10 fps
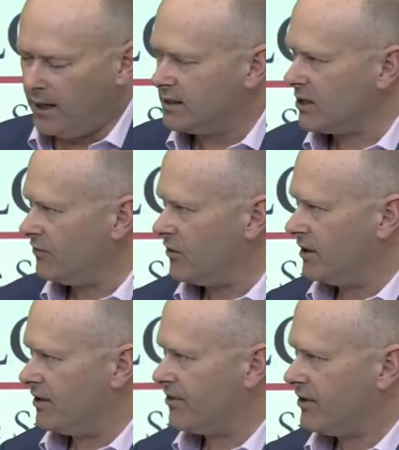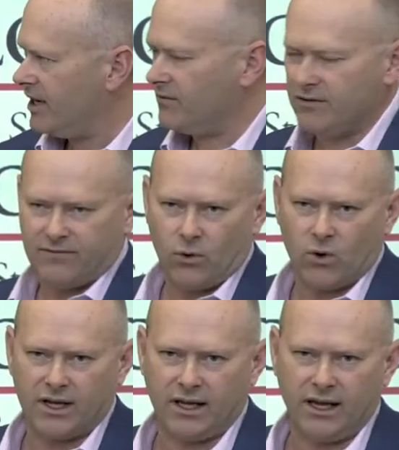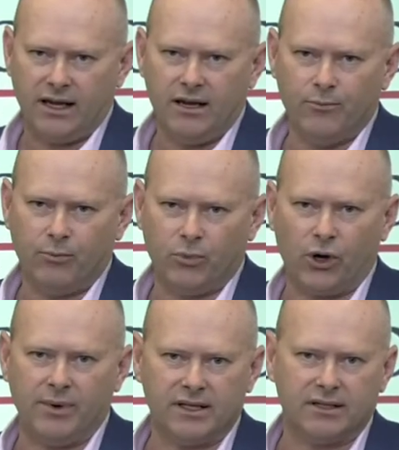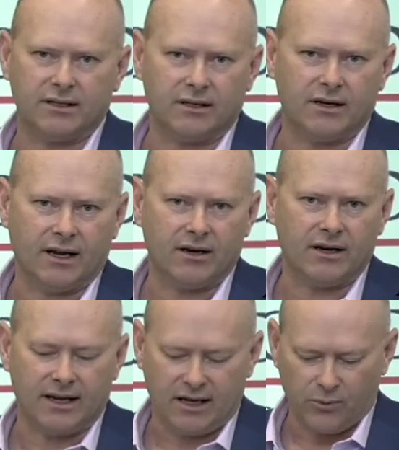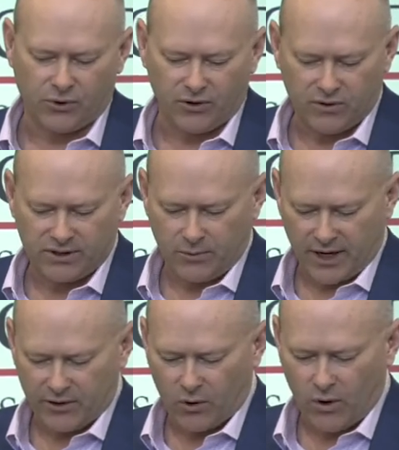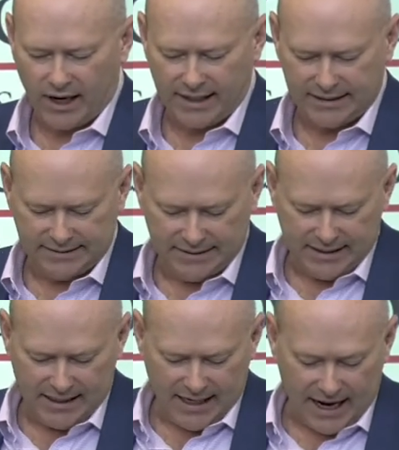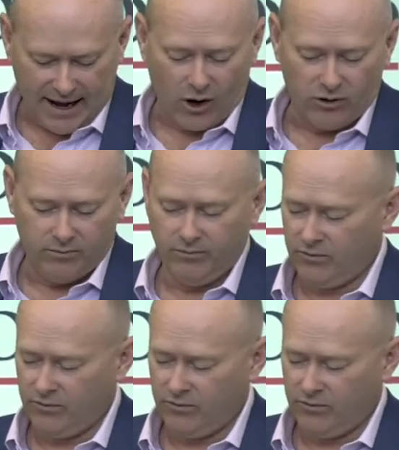So we've got three of the four key permits and, and uh, approvals that we require, and they were